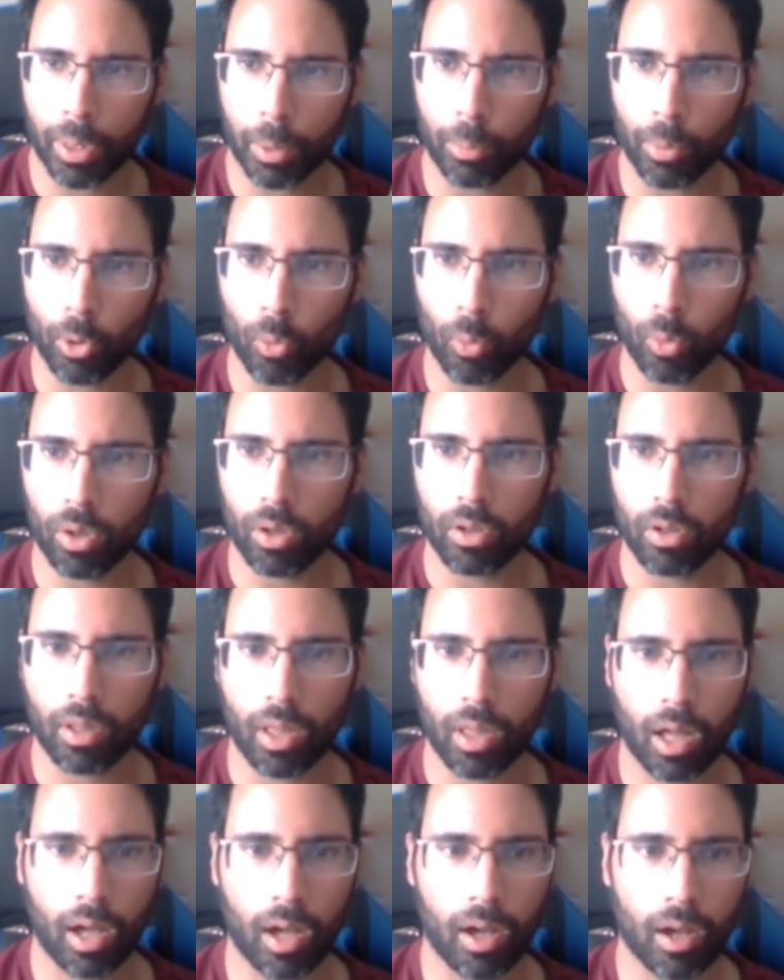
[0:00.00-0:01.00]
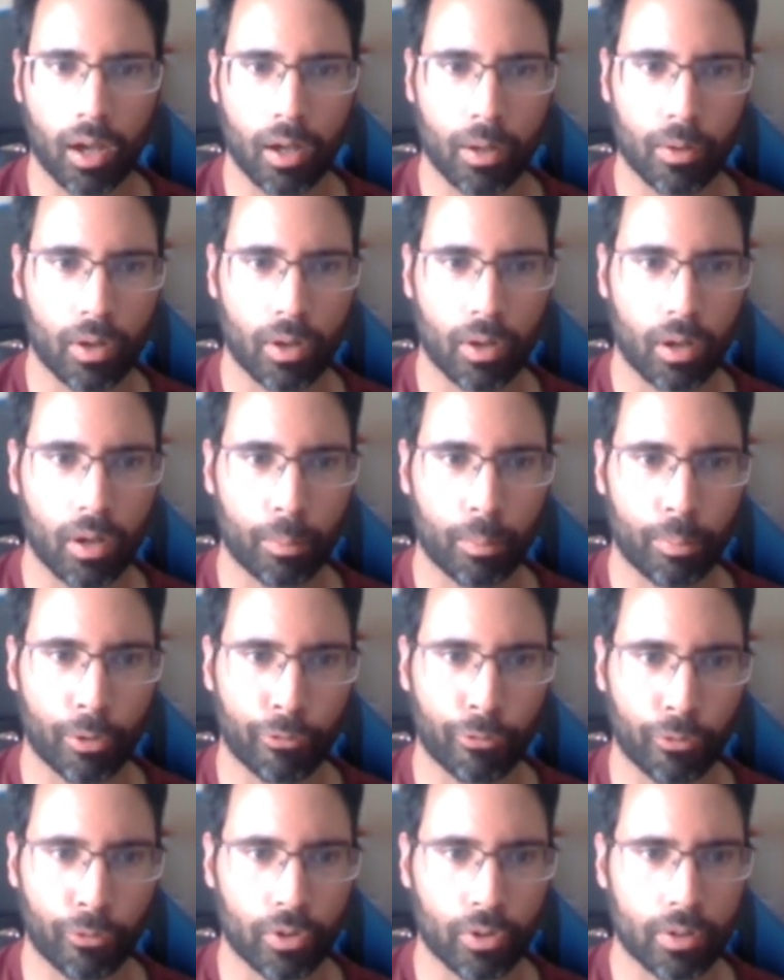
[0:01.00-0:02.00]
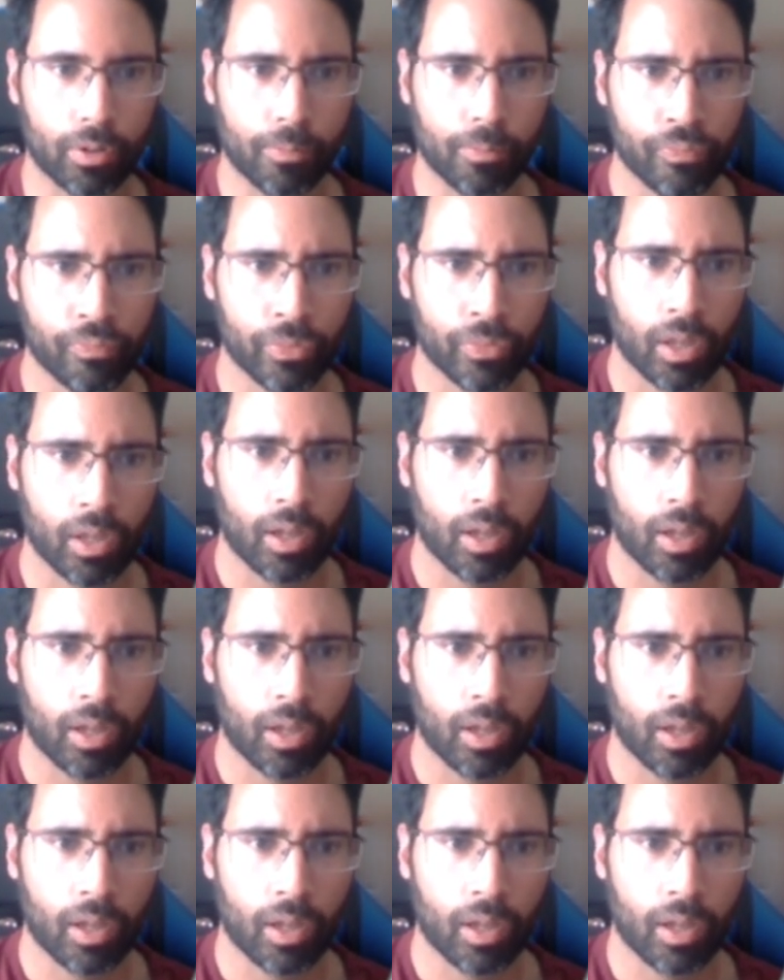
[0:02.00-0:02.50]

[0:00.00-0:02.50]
people will uh, prefer.